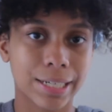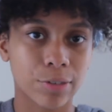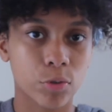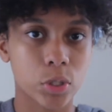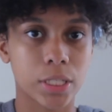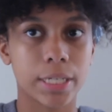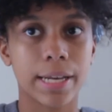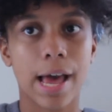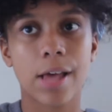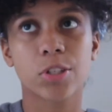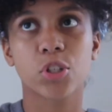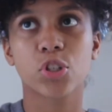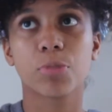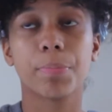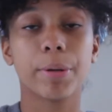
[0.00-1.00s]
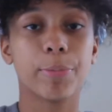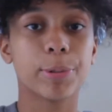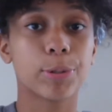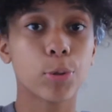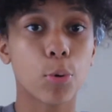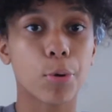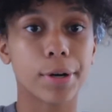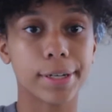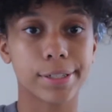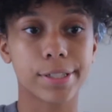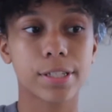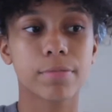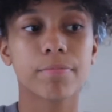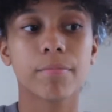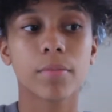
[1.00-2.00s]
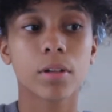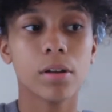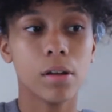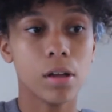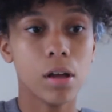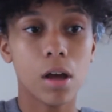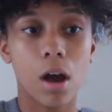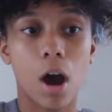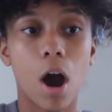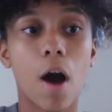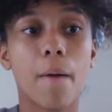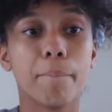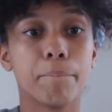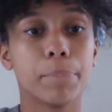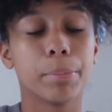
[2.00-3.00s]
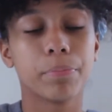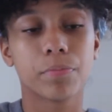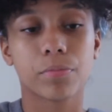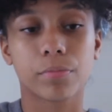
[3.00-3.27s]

care routine, as it should be with yours. Like